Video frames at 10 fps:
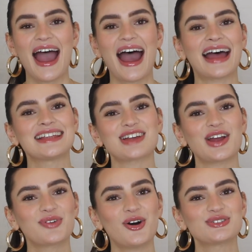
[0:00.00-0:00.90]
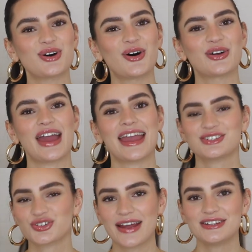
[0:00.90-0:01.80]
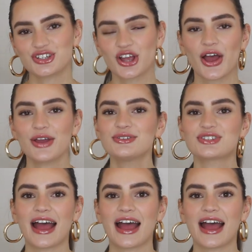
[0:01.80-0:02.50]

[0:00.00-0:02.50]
and I've got on a trench coat,